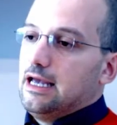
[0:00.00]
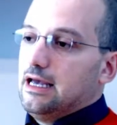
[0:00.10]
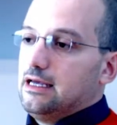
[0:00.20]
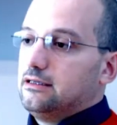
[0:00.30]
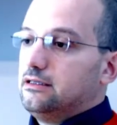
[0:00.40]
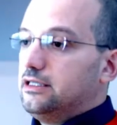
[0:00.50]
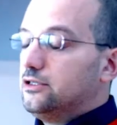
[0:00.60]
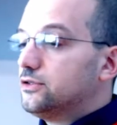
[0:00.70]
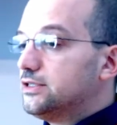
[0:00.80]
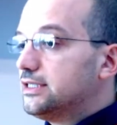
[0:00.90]
And in
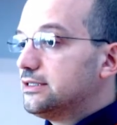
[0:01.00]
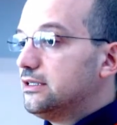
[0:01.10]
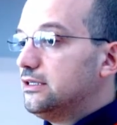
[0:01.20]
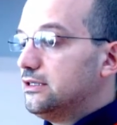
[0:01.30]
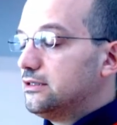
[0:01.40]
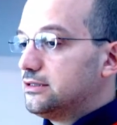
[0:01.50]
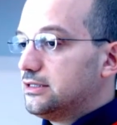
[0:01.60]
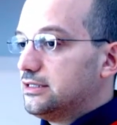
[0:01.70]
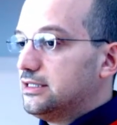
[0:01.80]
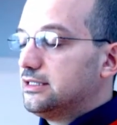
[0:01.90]
those 16 years,
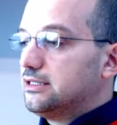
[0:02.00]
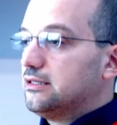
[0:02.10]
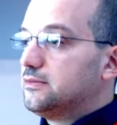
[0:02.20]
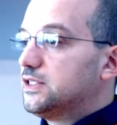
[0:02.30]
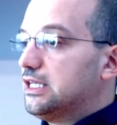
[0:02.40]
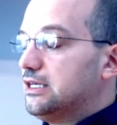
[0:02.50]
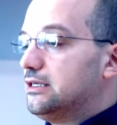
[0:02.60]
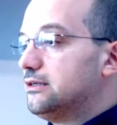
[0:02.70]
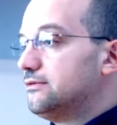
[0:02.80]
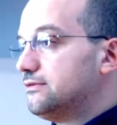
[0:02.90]
systems
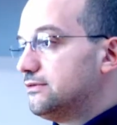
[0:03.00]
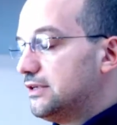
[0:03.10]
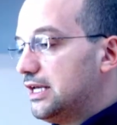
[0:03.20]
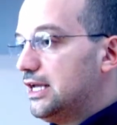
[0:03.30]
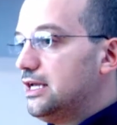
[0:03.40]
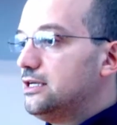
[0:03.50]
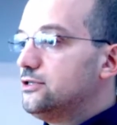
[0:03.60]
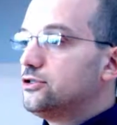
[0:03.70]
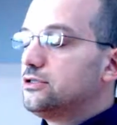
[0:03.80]
have aged,